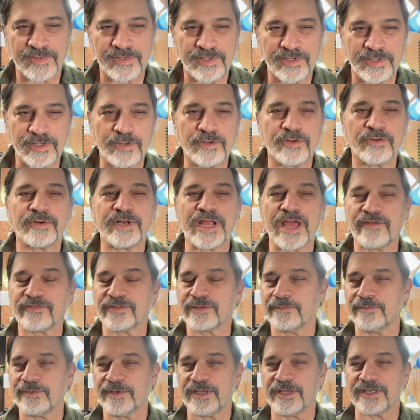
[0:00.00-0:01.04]
You Don't Have
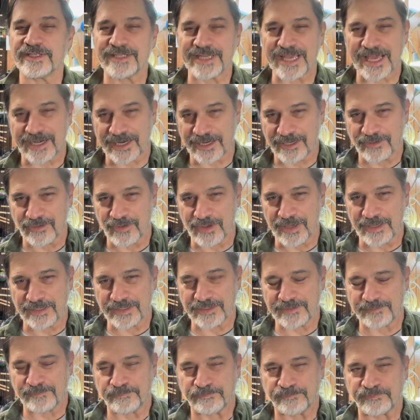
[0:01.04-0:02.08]
to Be a Santa
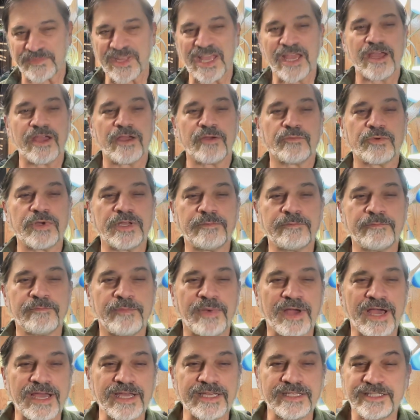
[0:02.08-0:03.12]
Claus, written
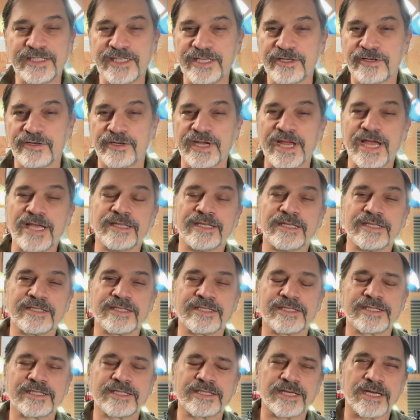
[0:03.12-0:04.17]
by Seeger
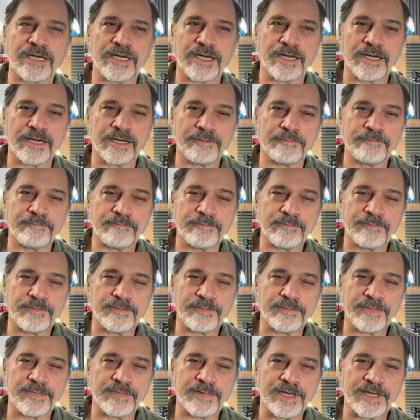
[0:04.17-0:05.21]
Ellis. And
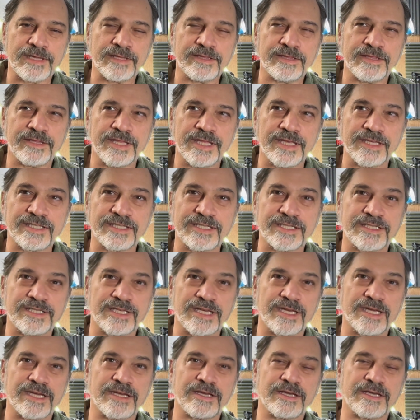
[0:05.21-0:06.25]
this
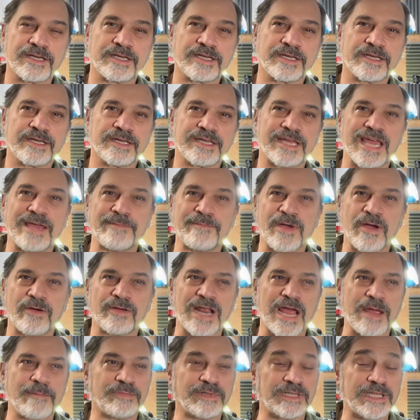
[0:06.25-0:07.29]
came out,
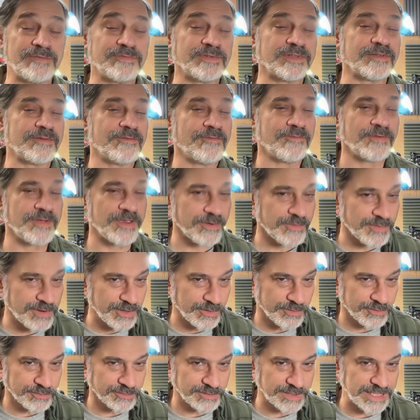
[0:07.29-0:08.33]
I believe, in the very
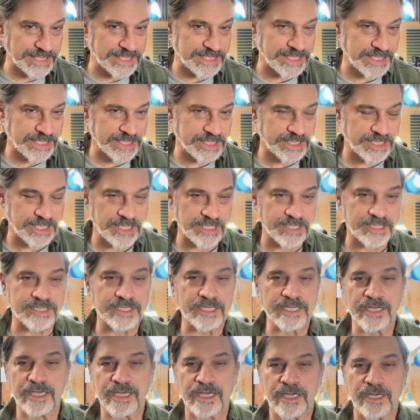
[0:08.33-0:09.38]
early 60s.
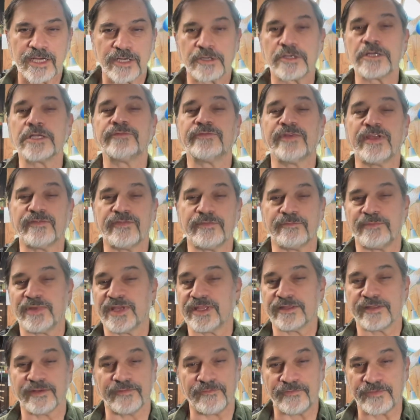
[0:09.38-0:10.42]
Could have even
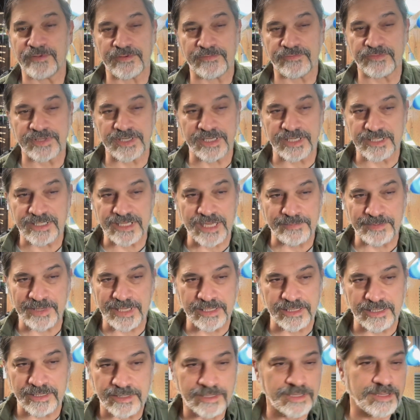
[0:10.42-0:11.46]
been the 50s. I
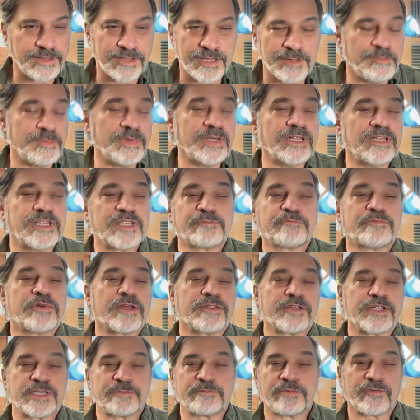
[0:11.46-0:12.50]
mean, the Mills
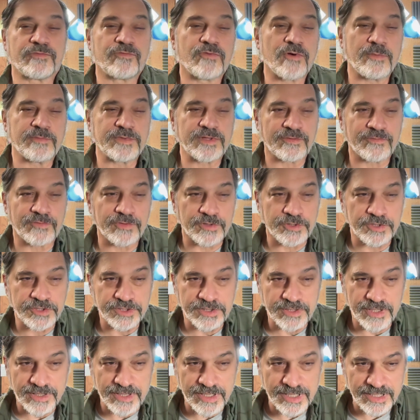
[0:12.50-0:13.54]
Brothers performed a
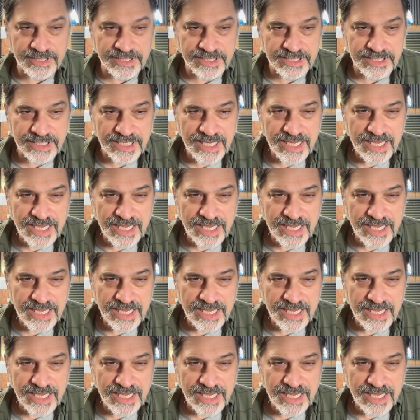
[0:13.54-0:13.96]
version of this.